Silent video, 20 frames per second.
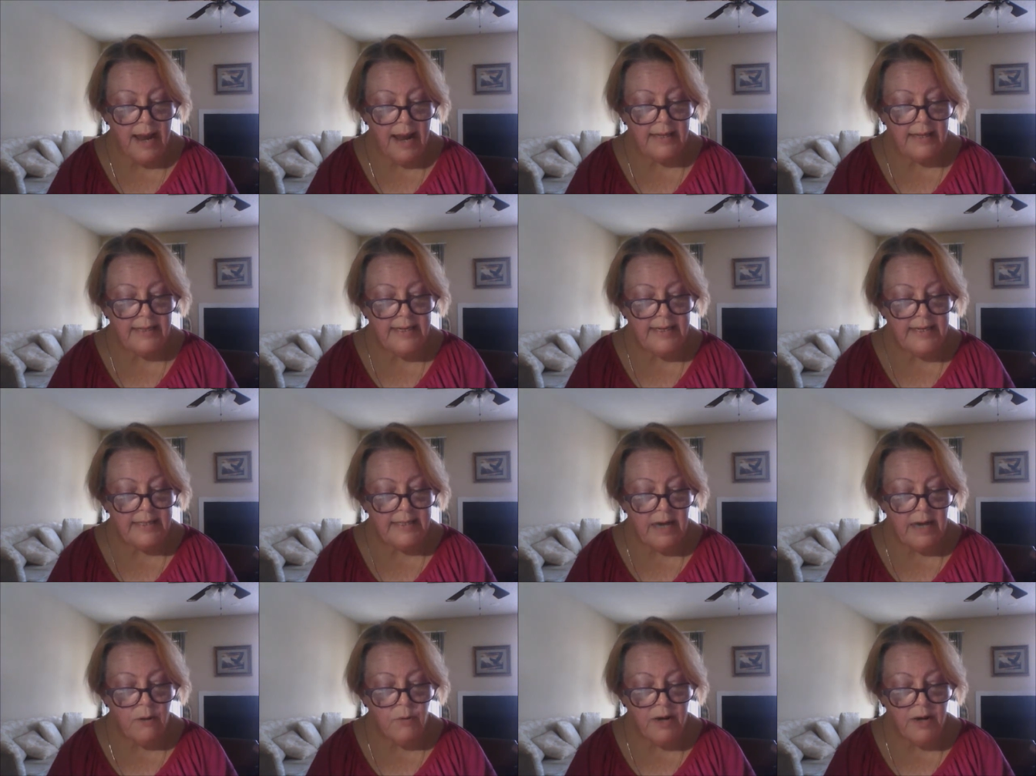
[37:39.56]
At
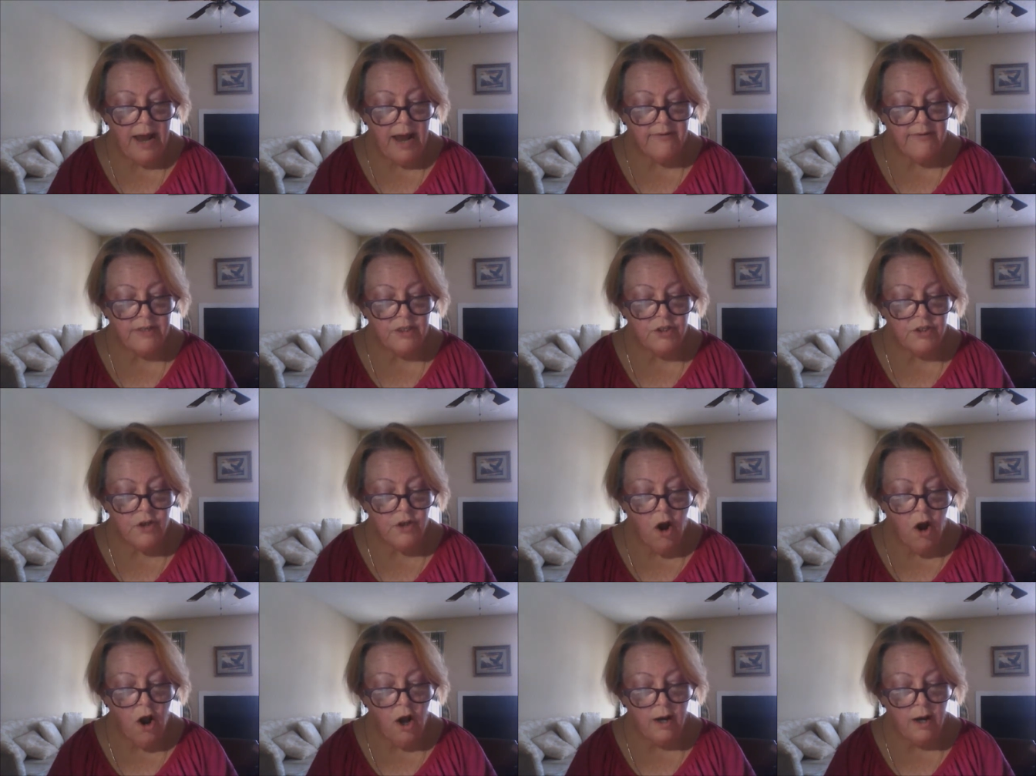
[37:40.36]
least I would have a
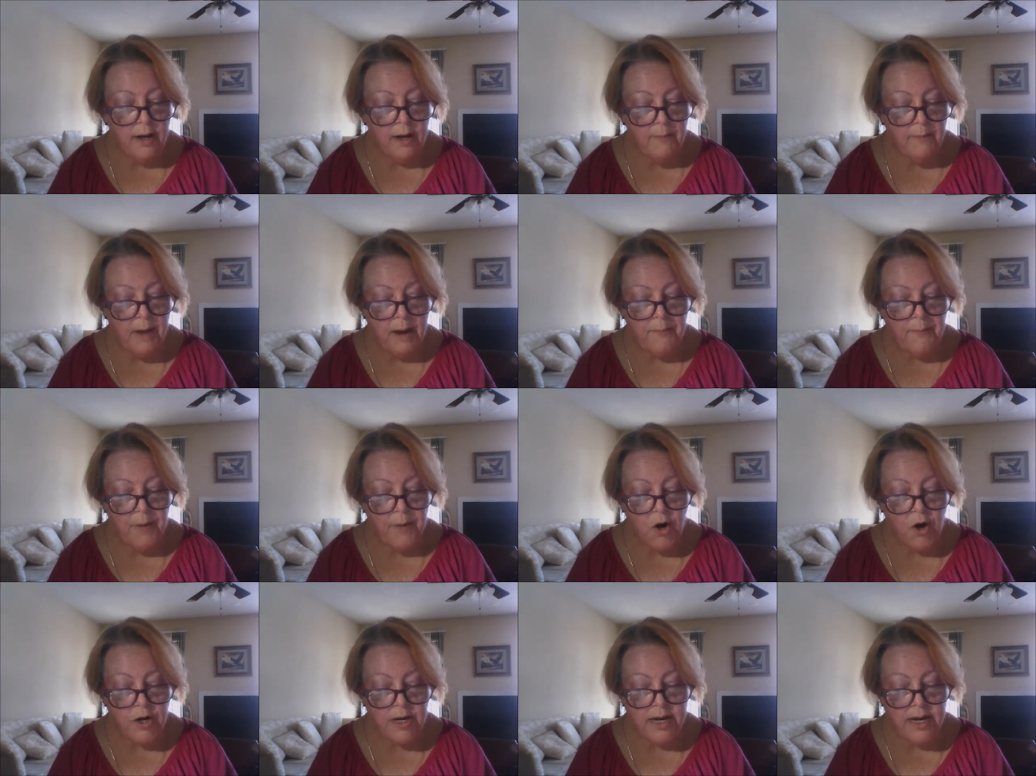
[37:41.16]
song at my
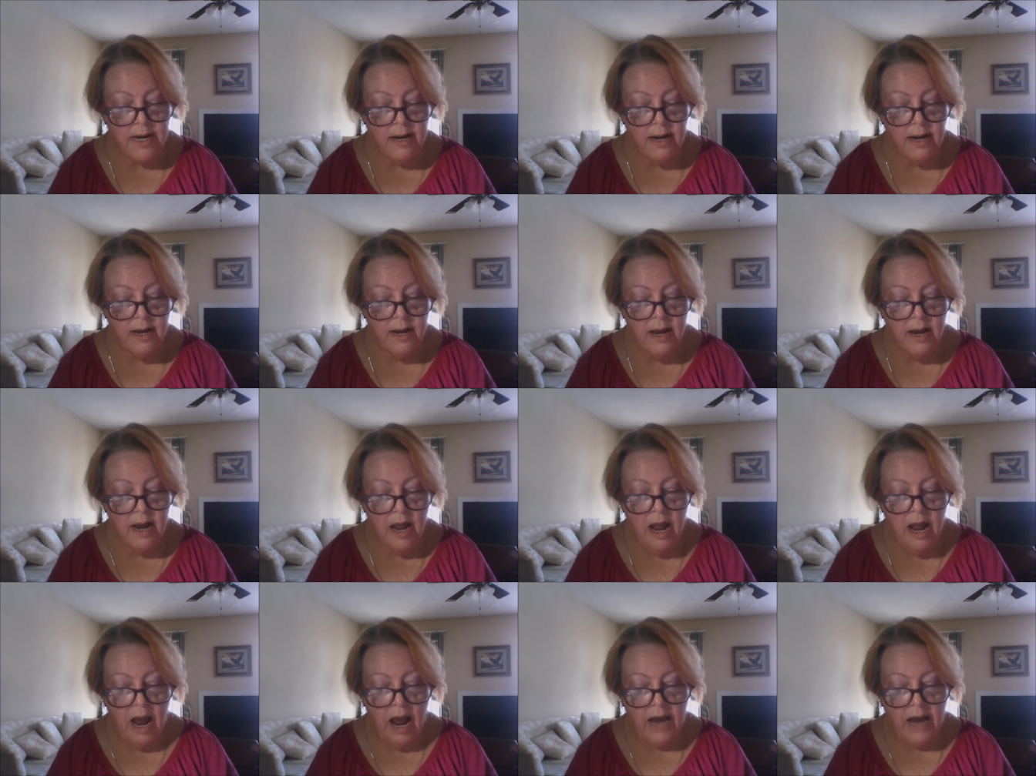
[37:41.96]
party.
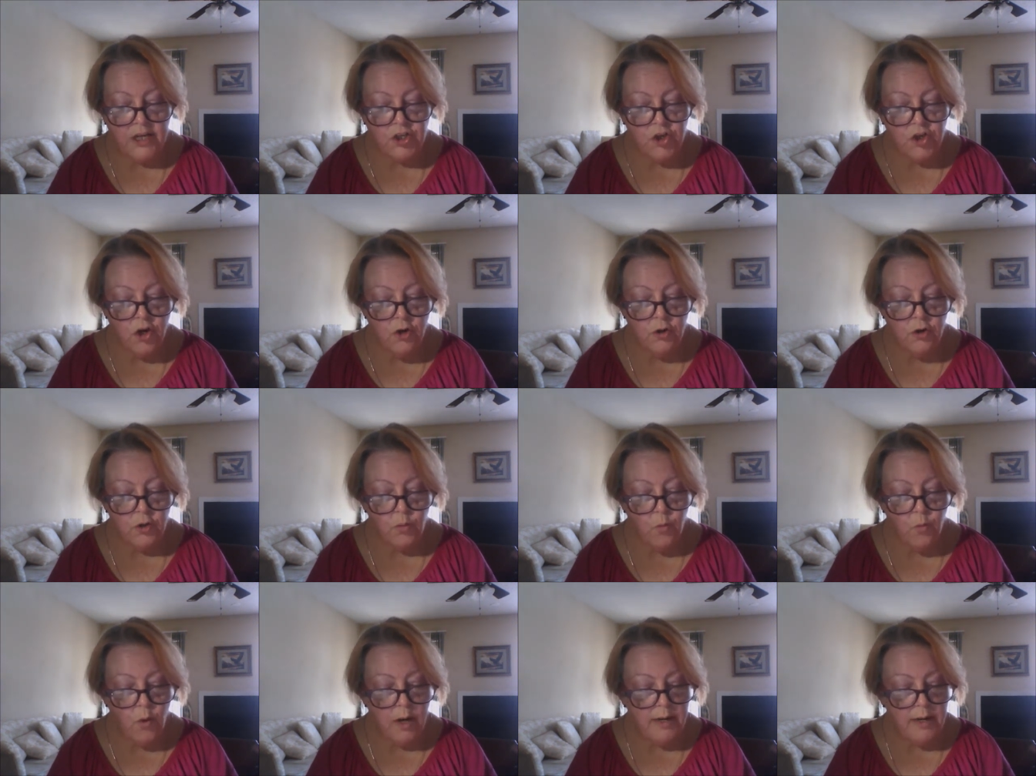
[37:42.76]
I
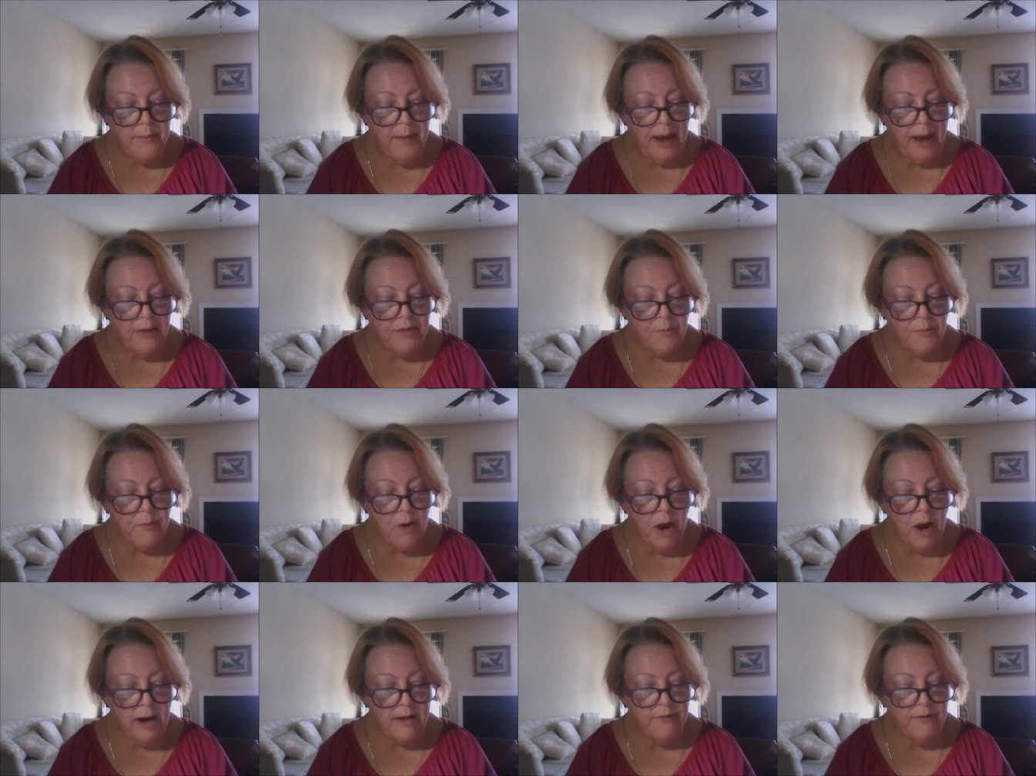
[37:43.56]
chose one about the
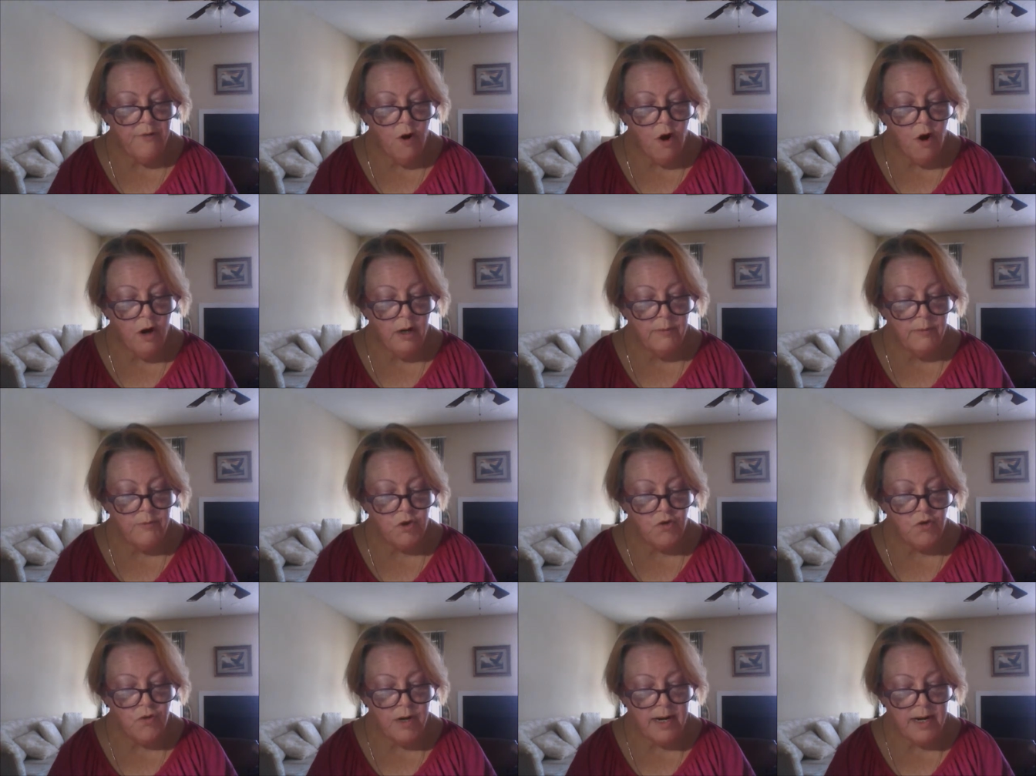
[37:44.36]
bride of
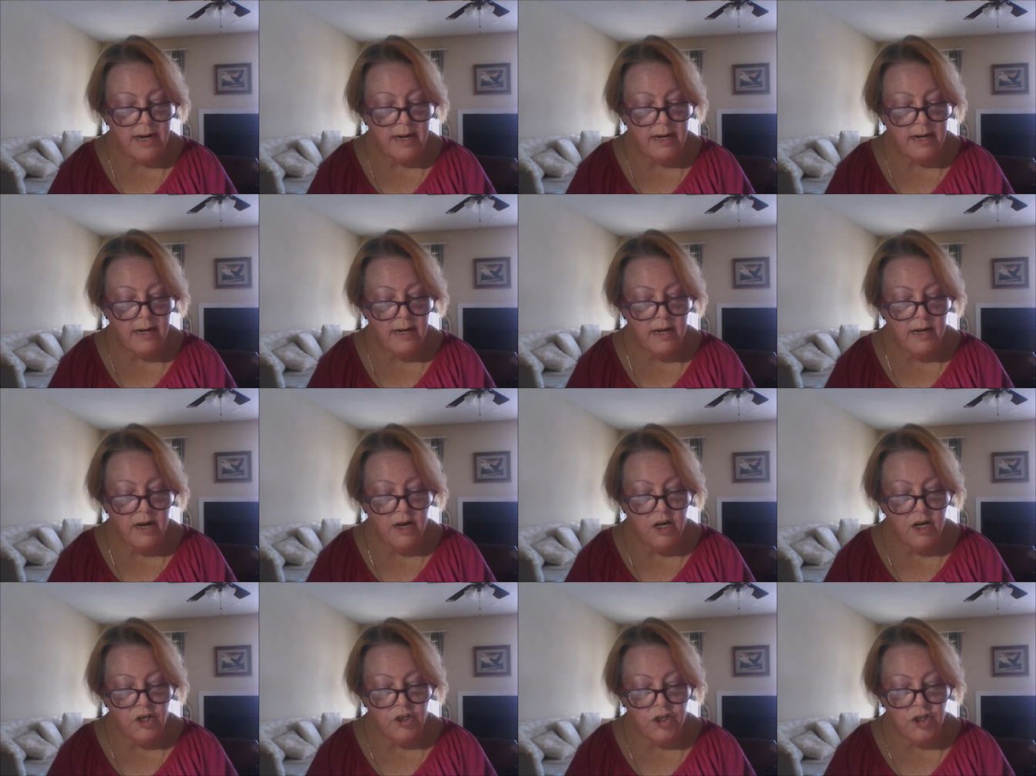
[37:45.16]
Haarlem Tree.
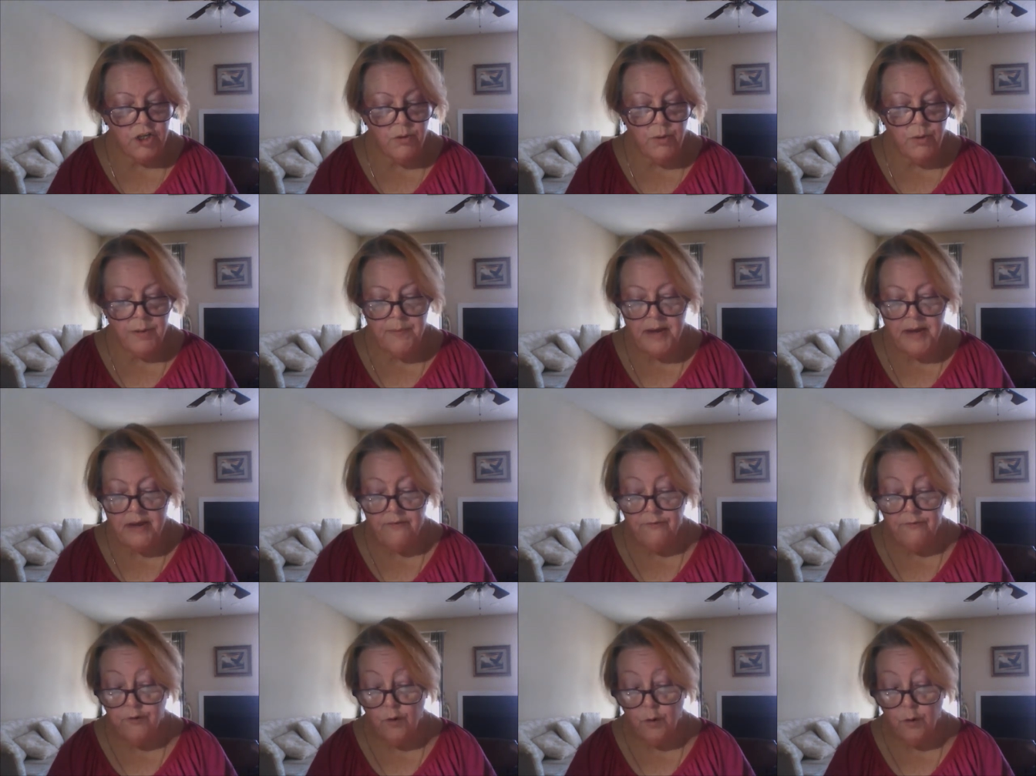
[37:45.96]
She would be
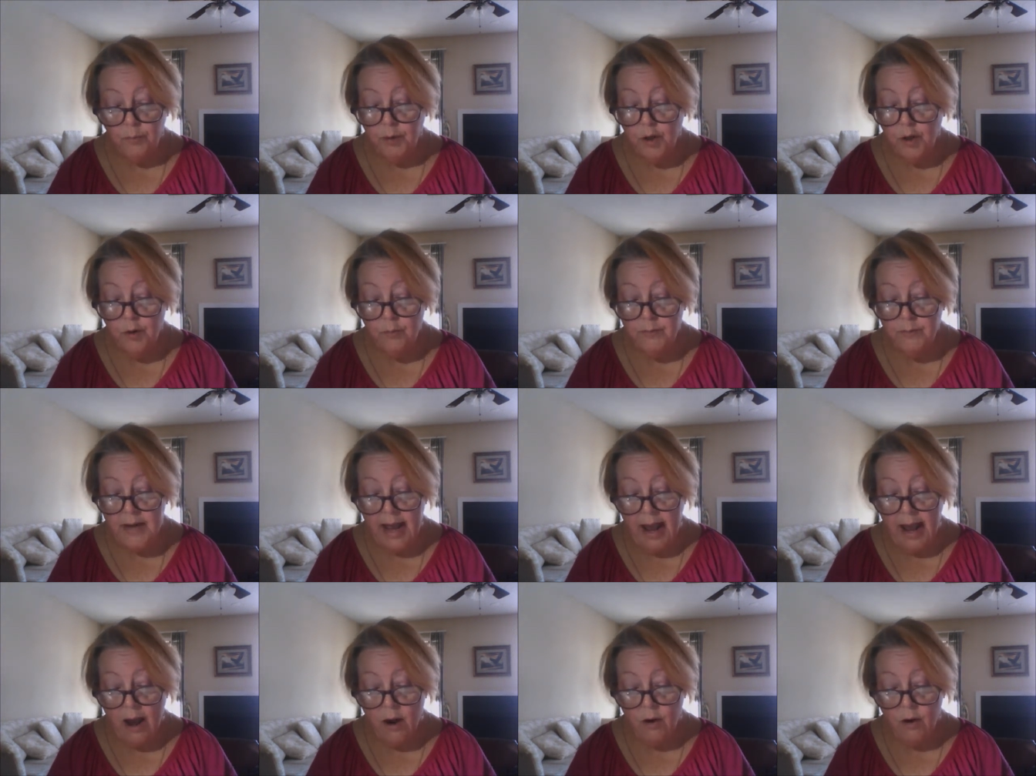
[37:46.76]
in full bloom
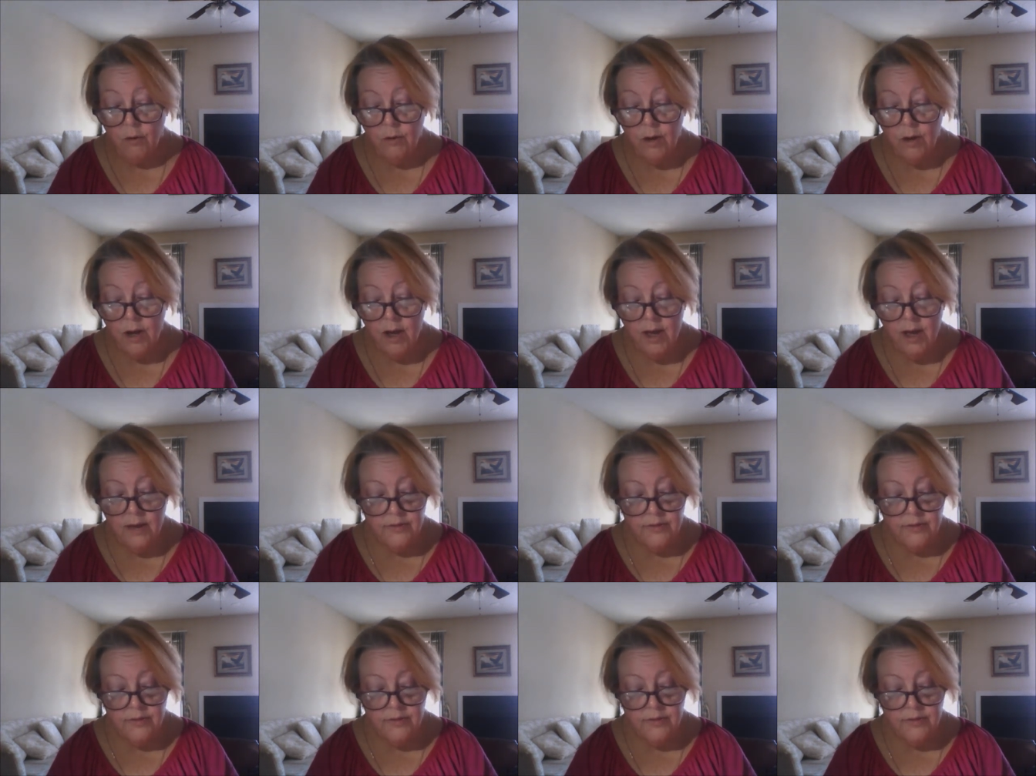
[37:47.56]
now.